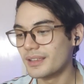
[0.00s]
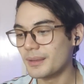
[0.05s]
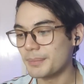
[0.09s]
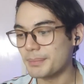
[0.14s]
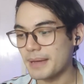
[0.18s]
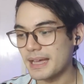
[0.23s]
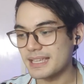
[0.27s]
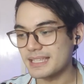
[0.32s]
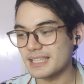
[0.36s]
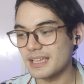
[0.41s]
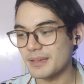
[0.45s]
The
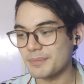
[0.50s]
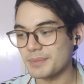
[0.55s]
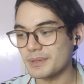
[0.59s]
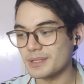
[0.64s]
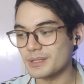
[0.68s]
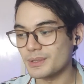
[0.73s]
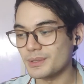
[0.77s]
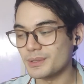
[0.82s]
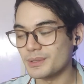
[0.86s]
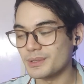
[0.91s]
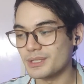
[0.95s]
past
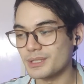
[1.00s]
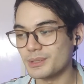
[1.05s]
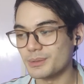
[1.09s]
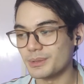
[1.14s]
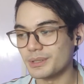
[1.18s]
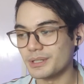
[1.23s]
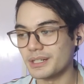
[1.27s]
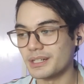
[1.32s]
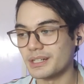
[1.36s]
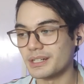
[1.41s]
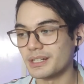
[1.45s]

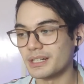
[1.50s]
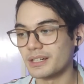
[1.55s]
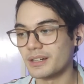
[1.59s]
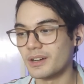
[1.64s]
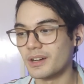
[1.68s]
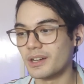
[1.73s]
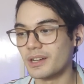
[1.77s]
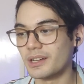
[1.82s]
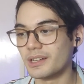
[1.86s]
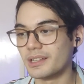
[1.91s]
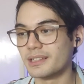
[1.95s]
episodes
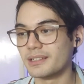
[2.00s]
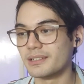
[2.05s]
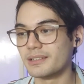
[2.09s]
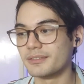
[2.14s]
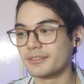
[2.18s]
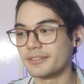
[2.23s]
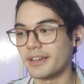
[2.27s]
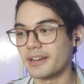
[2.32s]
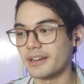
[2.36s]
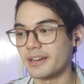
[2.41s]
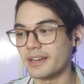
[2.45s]
were all
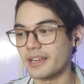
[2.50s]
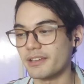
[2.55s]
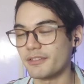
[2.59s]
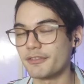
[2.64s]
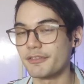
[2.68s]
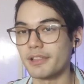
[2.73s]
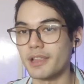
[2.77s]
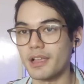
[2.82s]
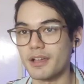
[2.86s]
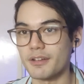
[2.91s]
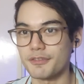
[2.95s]
very
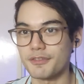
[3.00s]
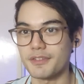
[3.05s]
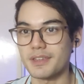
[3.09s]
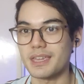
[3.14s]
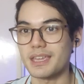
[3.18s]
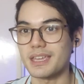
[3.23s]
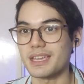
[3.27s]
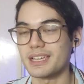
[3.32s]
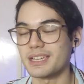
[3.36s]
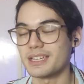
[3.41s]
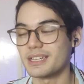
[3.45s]

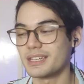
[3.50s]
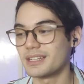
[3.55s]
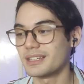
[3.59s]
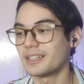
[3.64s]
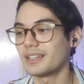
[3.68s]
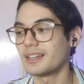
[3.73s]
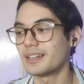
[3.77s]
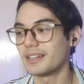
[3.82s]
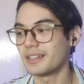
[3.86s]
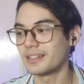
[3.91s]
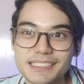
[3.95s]
fluffy.
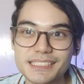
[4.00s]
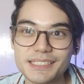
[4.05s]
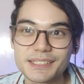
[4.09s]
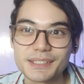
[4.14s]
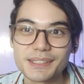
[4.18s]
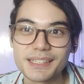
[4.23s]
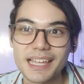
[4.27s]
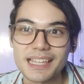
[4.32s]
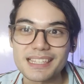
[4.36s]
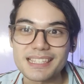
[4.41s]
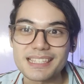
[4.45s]

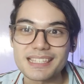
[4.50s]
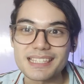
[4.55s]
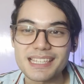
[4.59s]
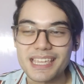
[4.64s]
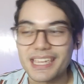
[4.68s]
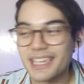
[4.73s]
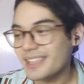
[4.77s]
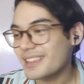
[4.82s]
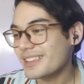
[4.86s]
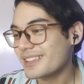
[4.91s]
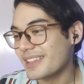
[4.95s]
So that's
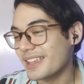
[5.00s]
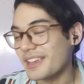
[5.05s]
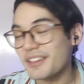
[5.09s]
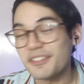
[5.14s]
it.